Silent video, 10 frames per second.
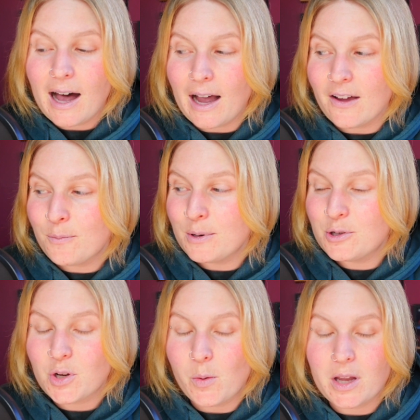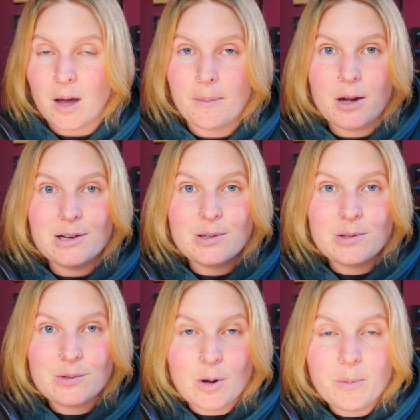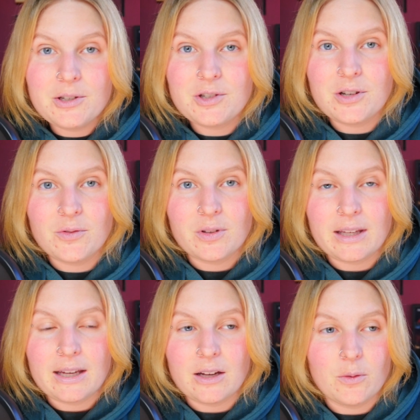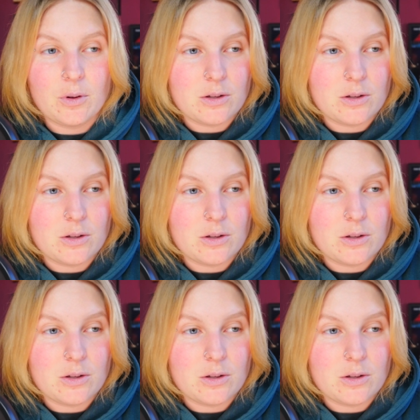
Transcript: I've been showing up so much differently